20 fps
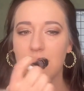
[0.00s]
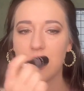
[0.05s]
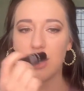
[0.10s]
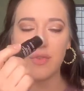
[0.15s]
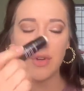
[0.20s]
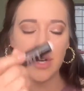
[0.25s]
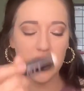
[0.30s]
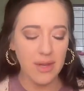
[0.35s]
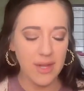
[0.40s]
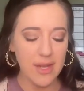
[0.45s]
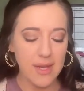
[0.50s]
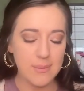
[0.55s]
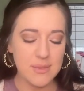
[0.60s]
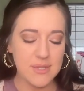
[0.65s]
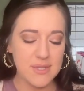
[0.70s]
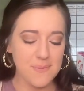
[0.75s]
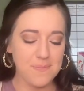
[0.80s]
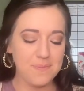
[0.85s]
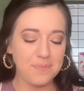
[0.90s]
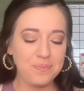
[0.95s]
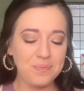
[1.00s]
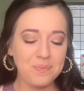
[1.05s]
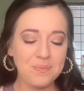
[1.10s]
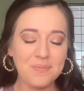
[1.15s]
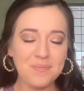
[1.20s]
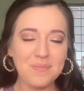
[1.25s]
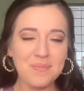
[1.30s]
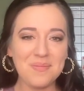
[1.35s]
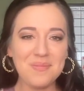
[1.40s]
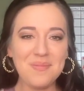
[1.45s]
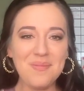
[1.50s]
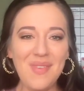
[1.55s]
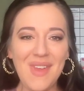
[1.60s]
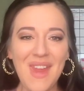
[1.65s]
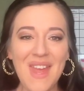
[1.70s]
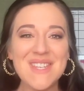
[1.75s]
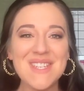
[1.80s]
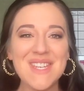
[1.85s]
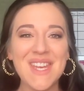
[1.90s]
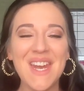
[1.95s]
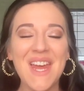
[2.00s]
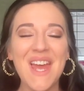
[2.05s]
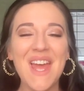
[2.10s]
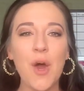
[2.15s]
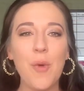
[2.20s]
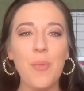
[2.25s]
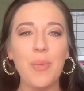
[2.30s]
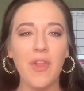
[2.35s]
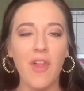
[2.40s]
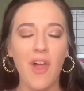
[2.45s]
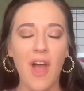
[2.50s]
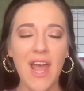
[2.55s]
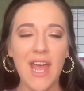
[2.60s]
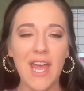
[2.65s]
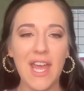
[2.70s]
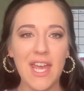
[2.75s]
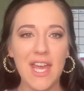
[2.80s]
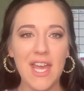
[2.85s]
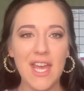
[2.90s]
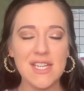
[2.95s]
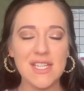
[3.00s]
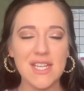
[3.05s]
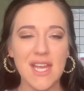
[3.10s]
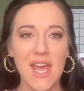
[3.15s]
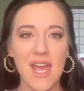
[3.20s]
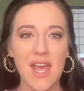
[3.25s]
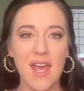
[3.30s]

right over your lips. It's going to help light hit